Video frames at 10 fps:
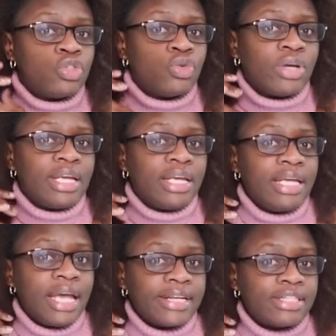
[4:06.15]
to
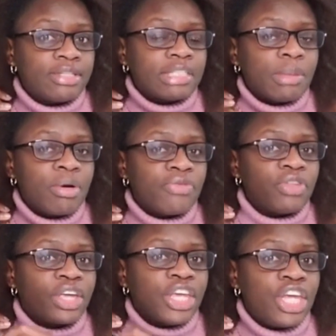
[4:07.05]
get some
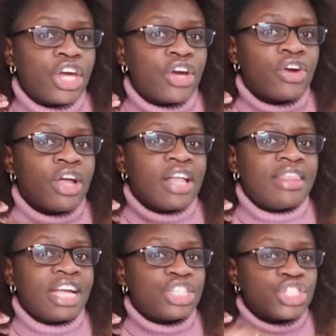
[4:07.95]
of the hair
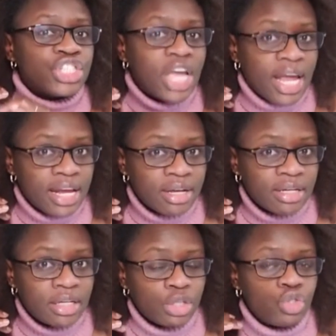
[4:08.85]
that
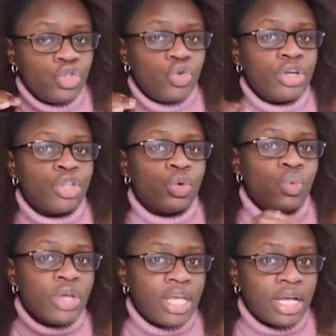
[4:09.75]
shed during the
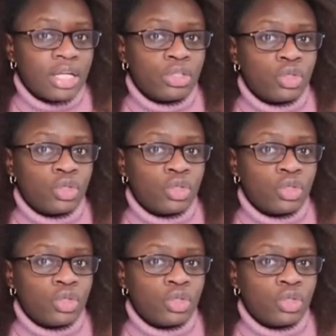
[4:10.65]
week.